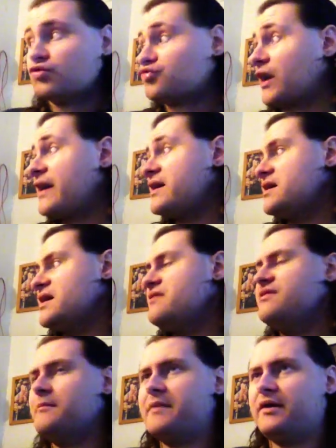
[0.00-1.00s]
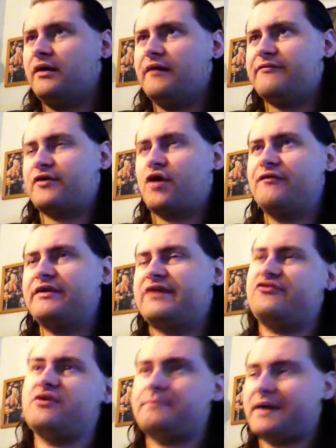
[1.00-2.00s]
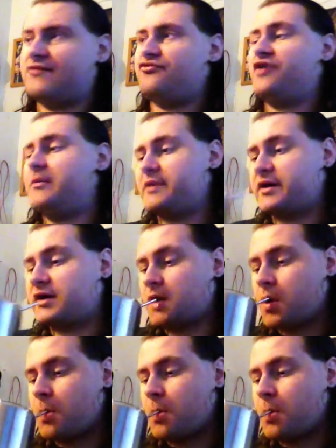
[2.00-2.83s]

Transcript: right in the middle of the COVID-19 pandemic.